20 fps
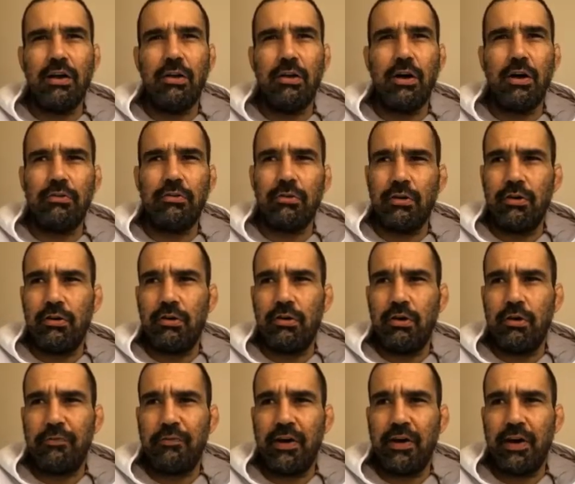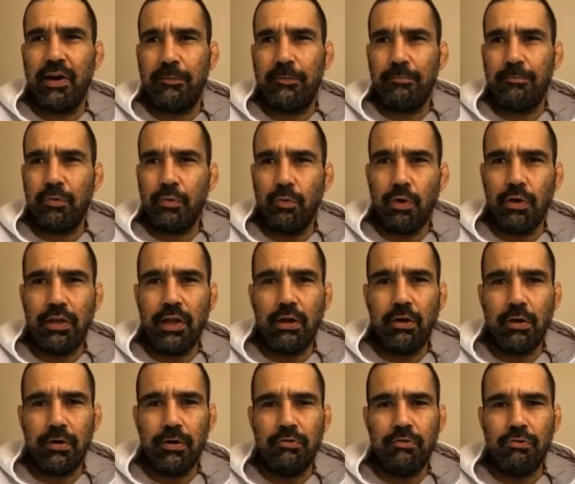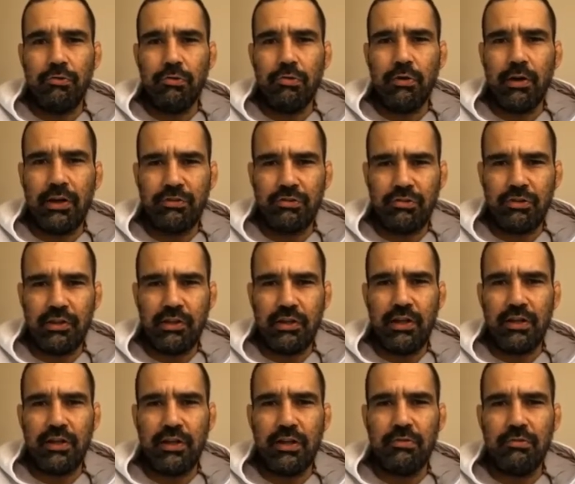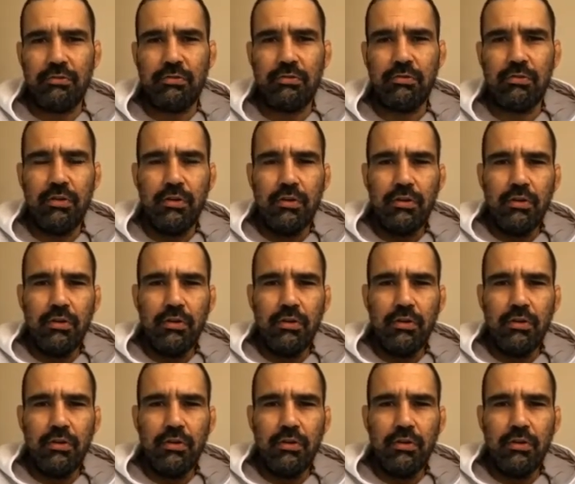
a lot of what they call in judo ashi takedowns.